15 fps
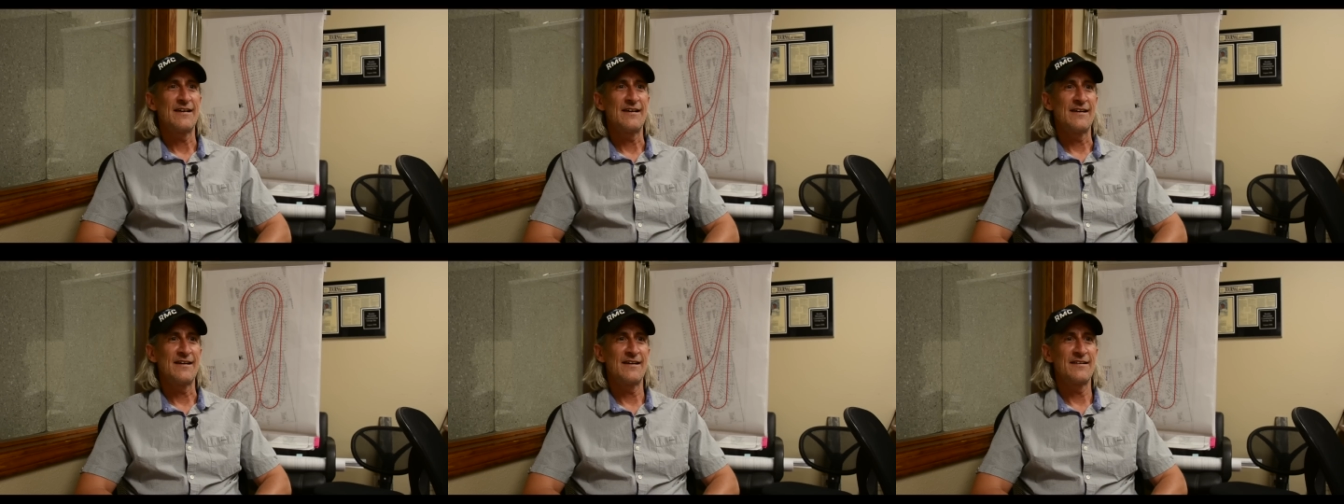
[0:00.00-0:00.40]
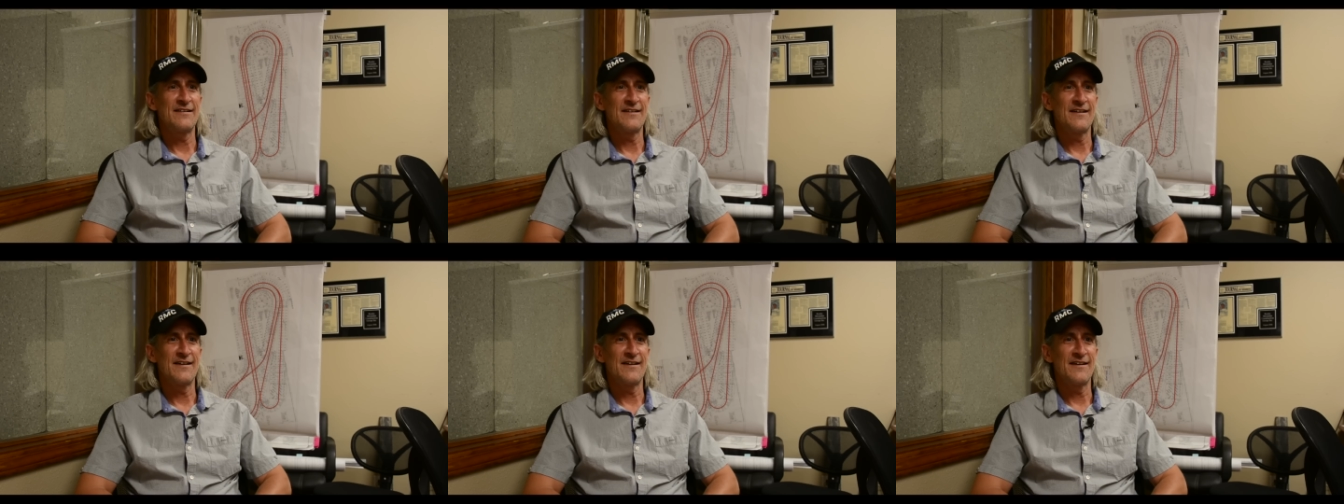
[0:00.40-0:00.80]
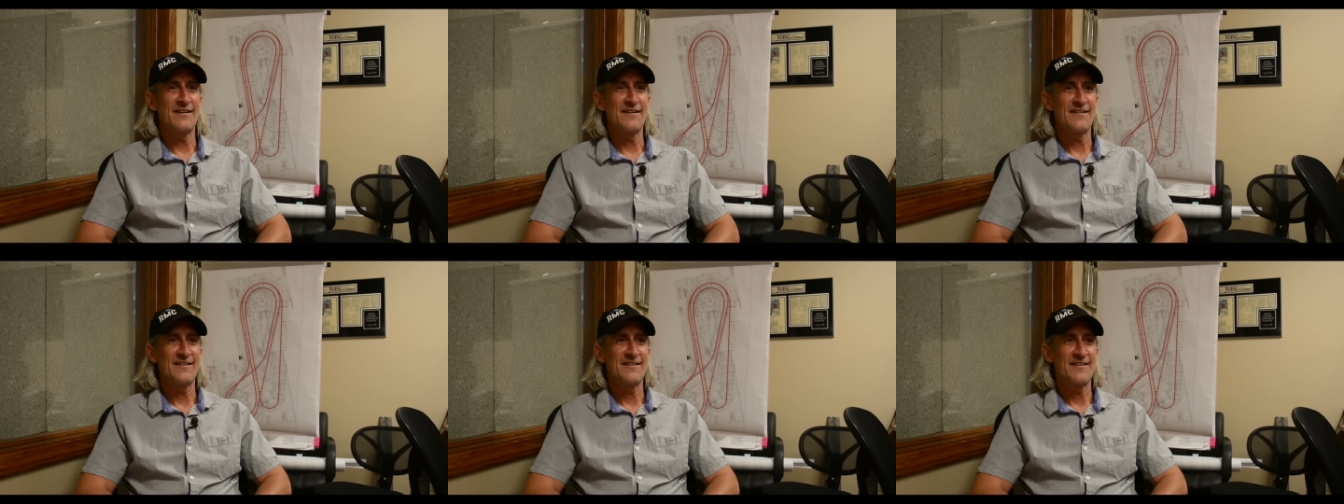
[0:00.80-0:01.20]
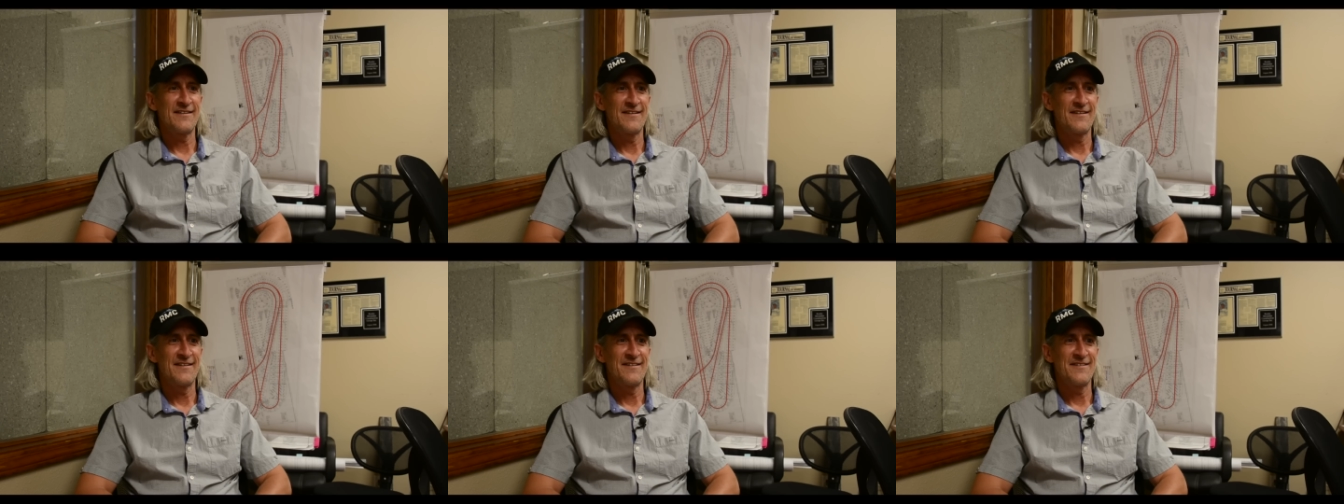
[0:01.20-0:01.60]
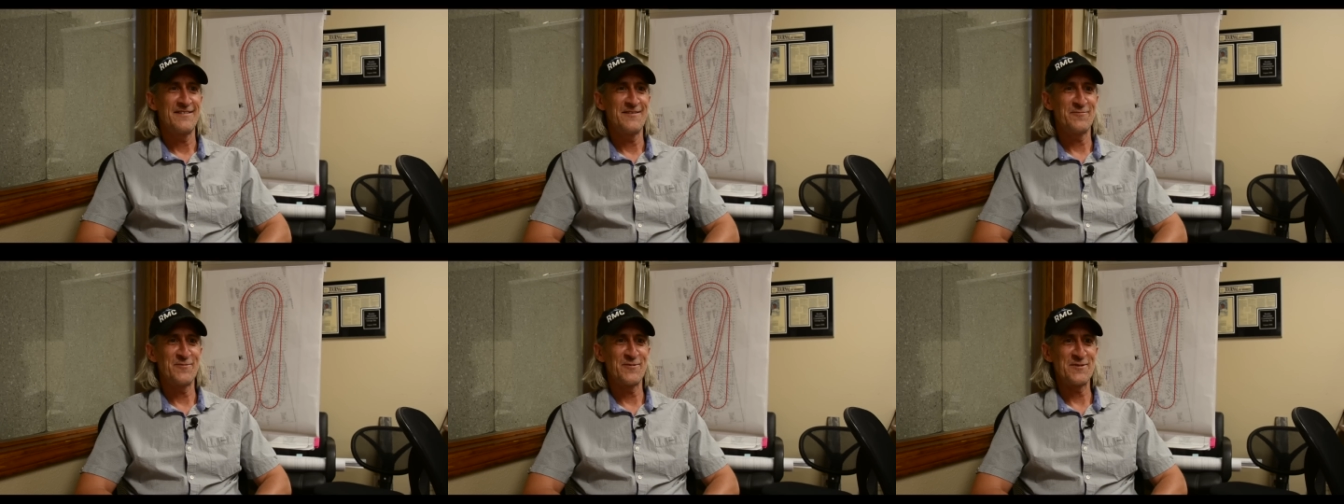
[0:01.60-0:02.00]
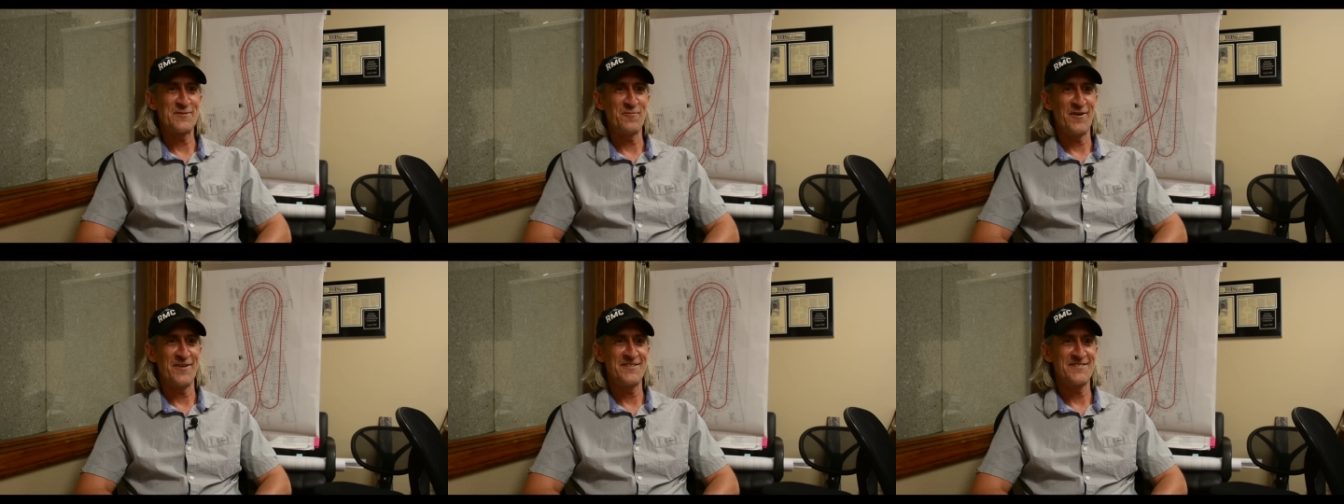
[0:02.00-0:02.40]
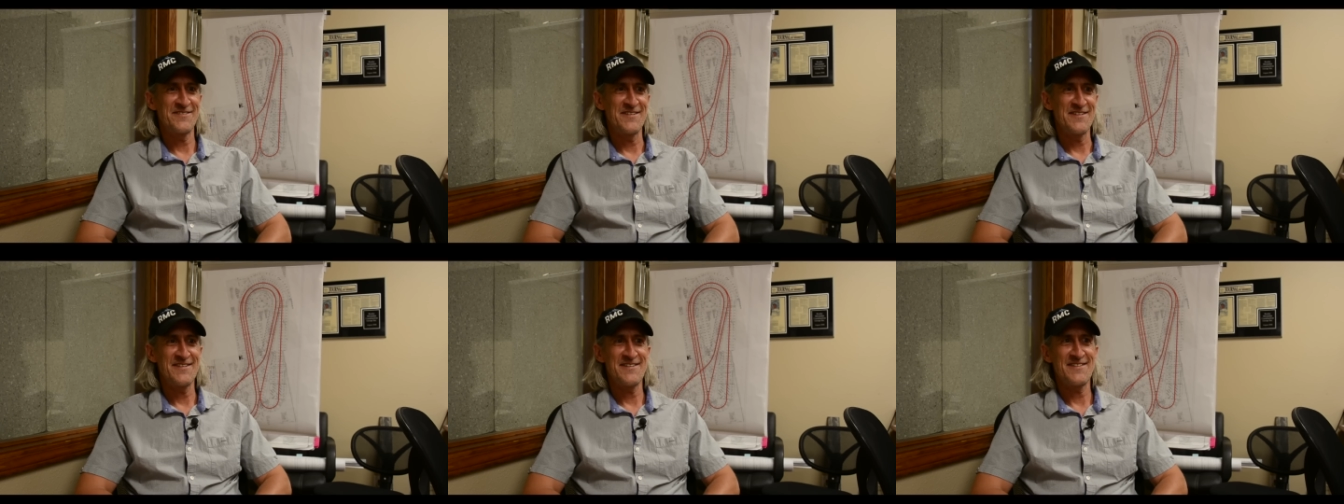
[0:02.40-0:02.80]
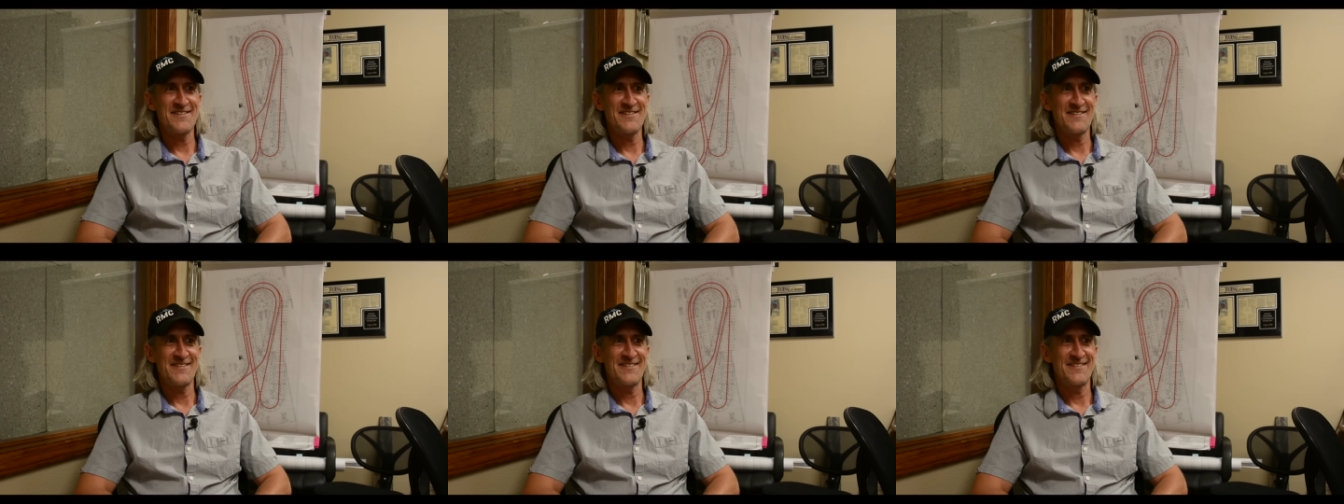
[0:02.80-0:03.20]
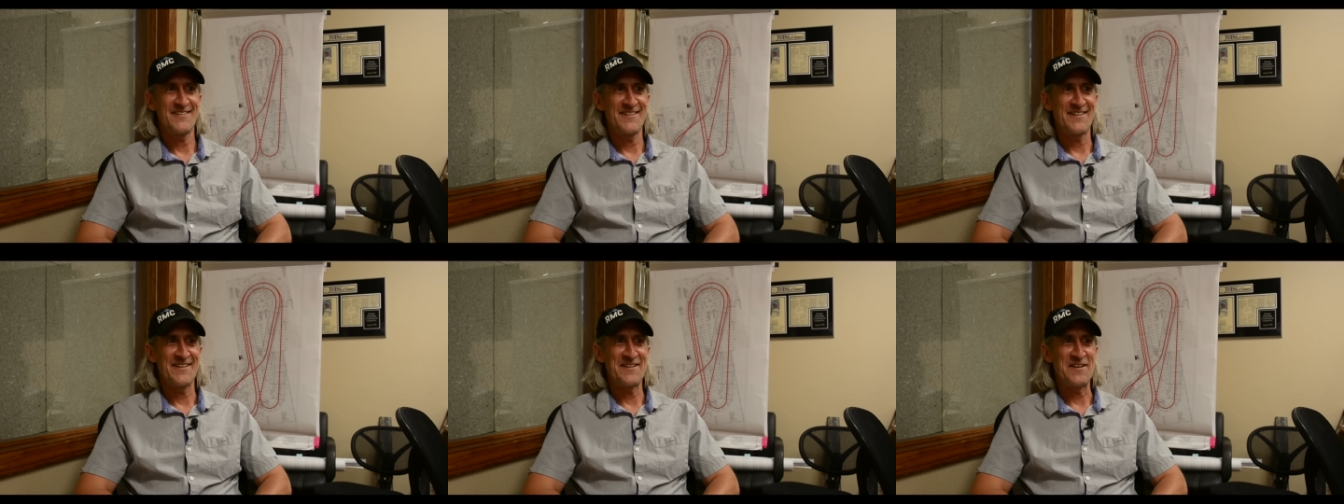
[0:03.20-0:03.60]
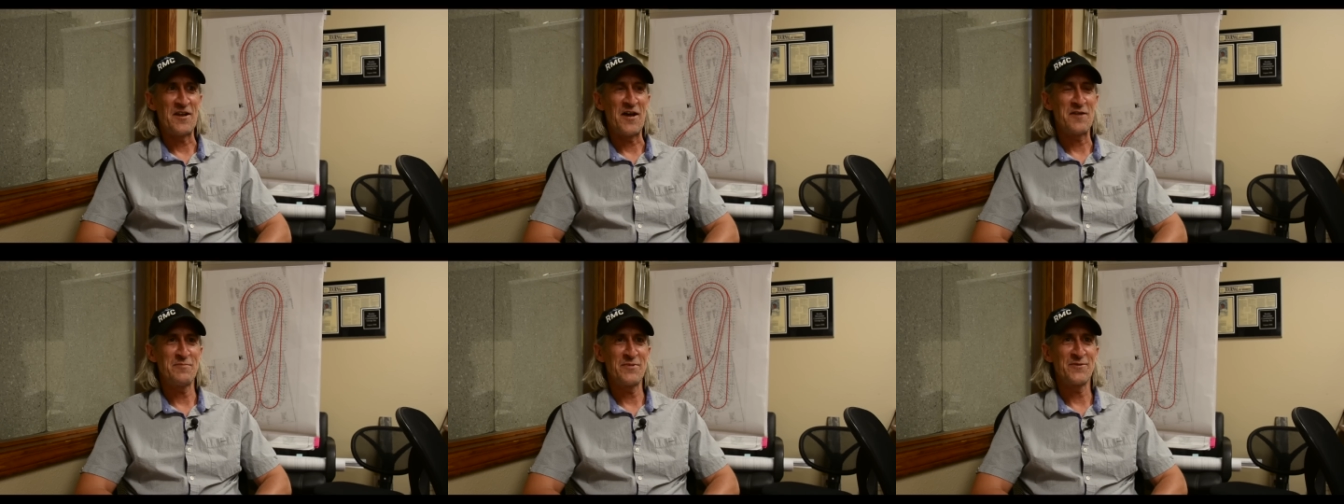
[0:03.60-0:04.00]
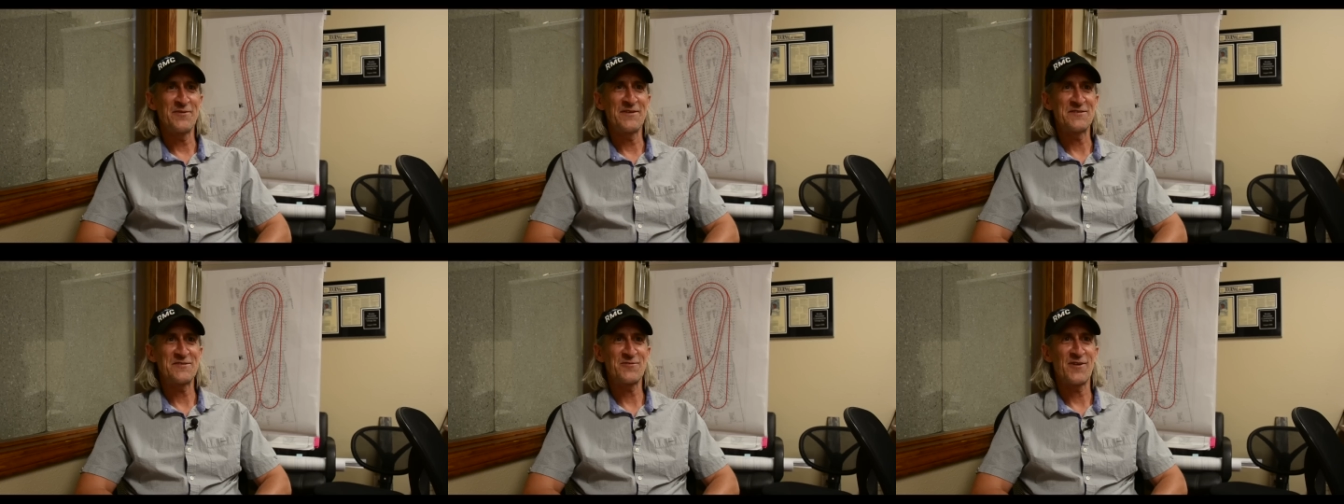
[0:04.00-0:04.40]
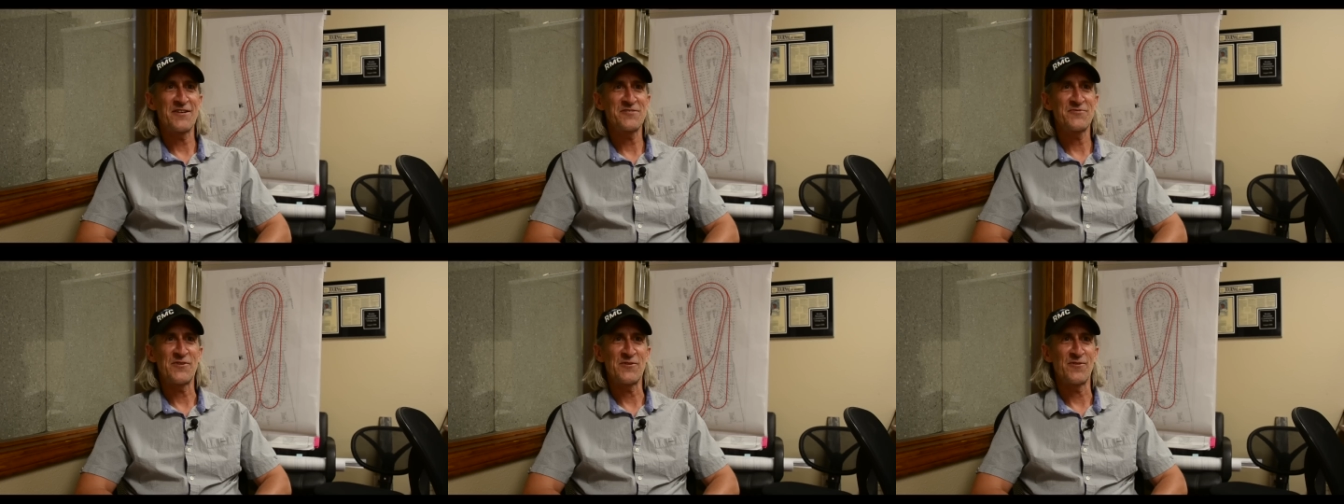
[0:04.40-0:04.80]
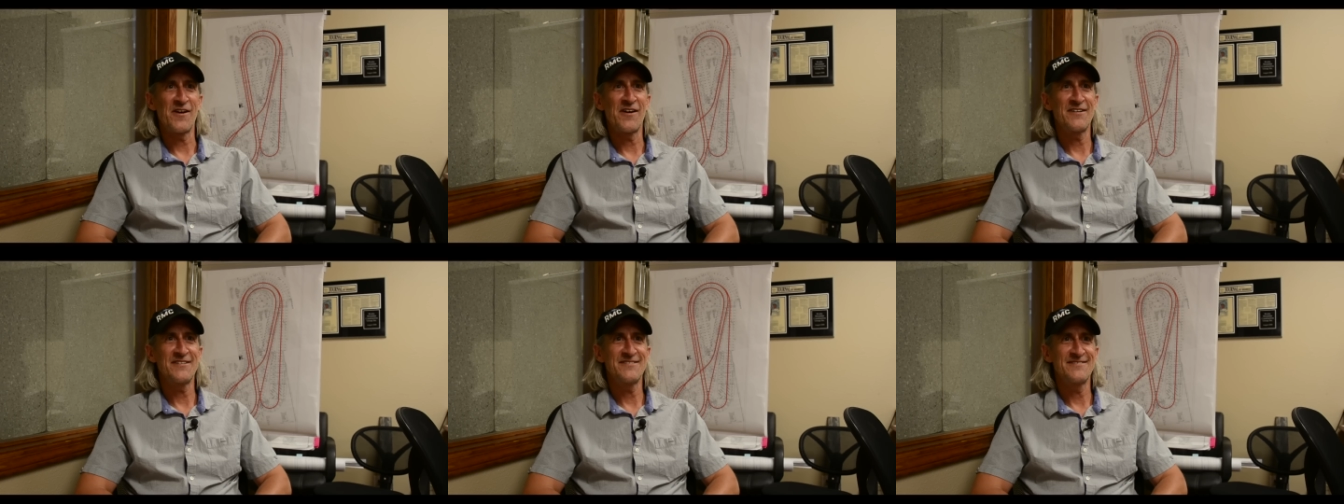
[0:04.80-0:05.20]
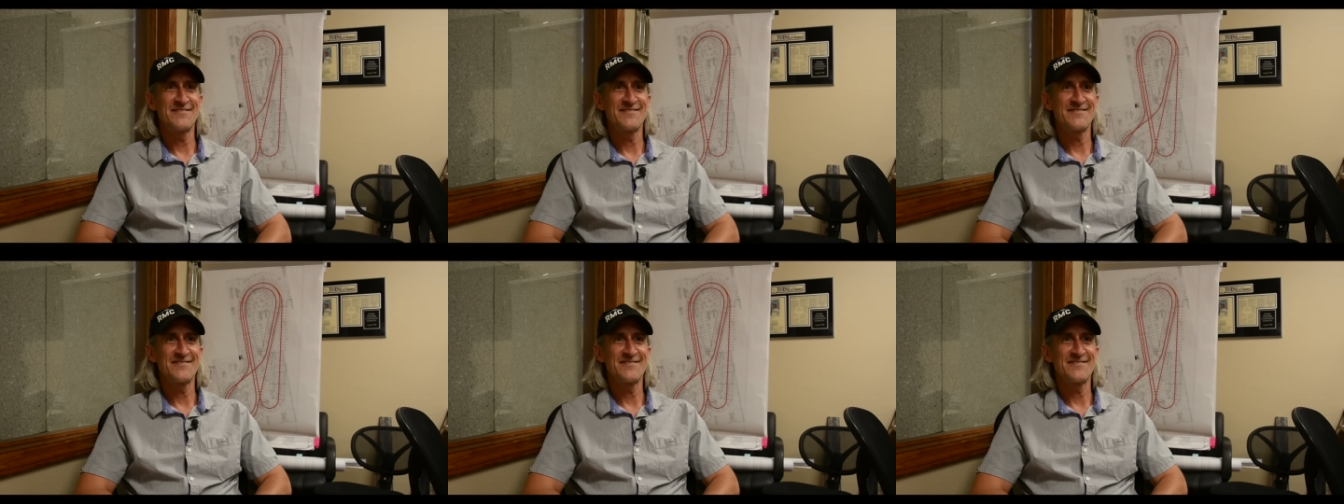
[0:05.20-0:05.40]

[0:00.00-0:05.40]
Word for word: and uh, it really was the uh, not building the Stratosphere ride.